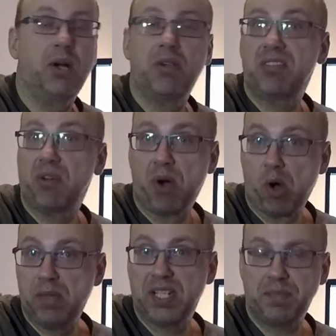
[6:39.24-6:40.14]
also
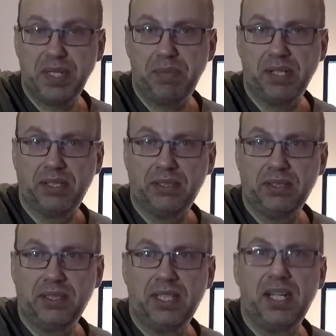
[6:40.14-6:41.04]
homeless people
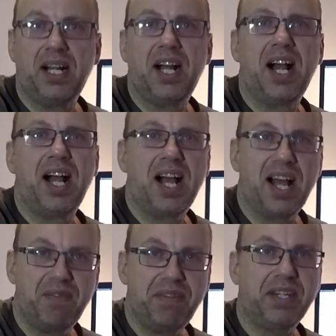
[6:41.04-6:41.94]

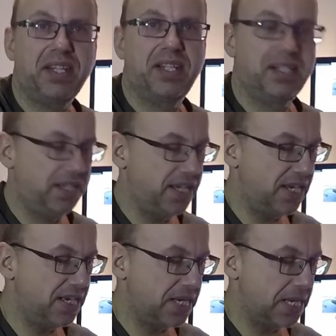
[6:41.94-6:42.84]
having
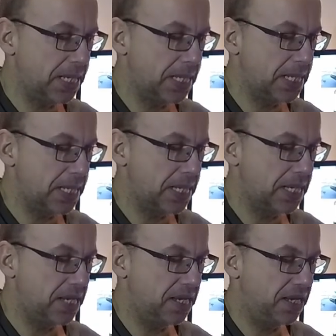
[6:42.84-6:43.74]
an
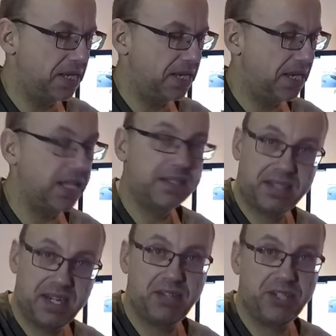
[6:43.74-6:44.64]

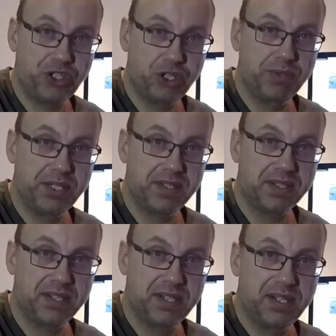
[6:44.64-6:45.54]
healthcare
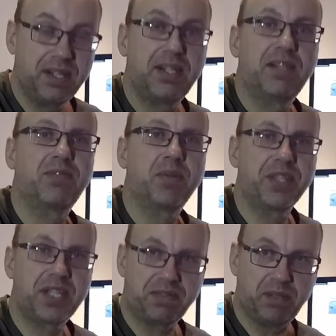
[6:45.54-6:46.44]
insurance
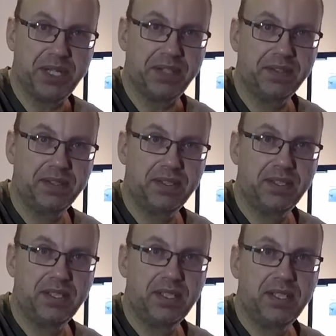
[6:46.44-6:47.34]
from the government.
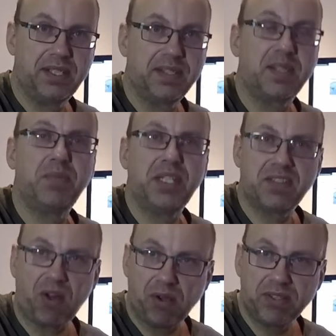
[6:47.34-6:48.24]
That
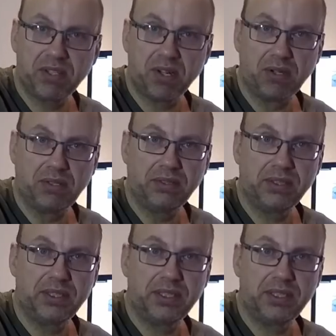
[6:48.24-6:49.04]
means also